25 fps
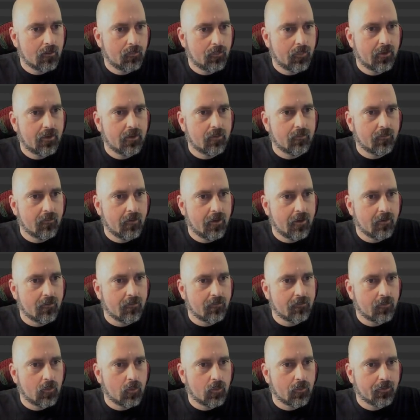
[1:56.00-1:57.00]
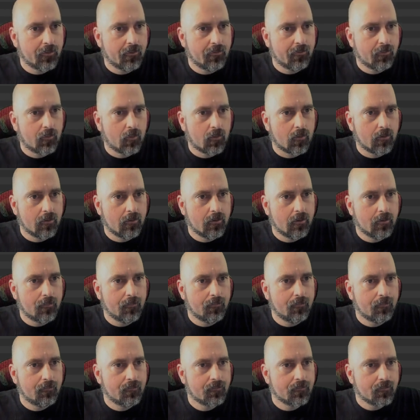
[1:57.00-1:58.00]
Put it in a folder for
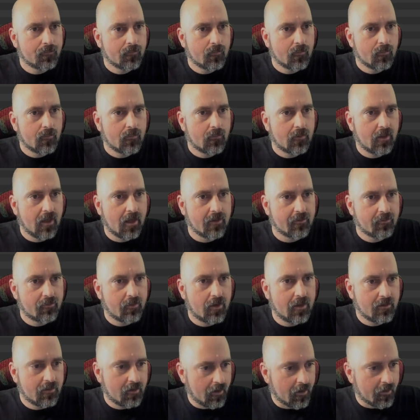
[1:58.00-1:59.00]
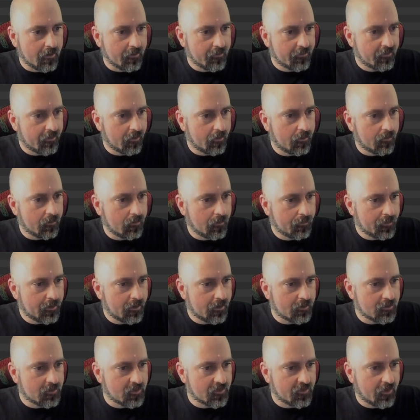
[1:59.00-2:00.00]
him. Yeah, it's right there. So I'm
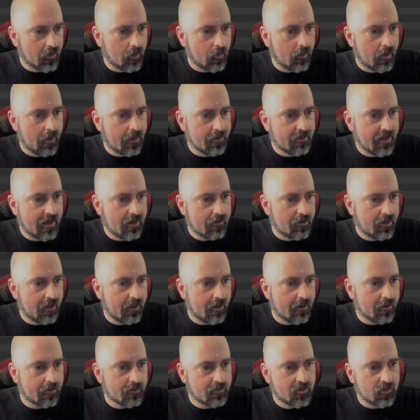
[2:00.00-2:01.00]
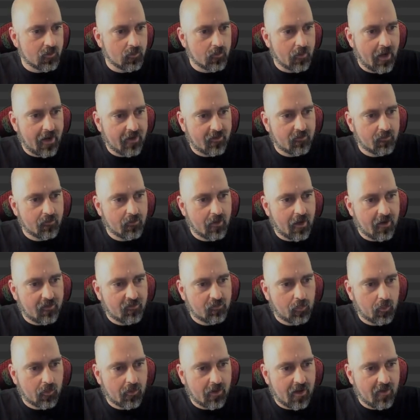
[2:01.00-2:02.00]
going to just go ahead down here to
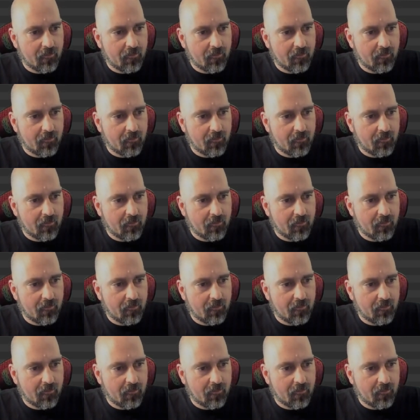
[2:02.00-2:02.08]
export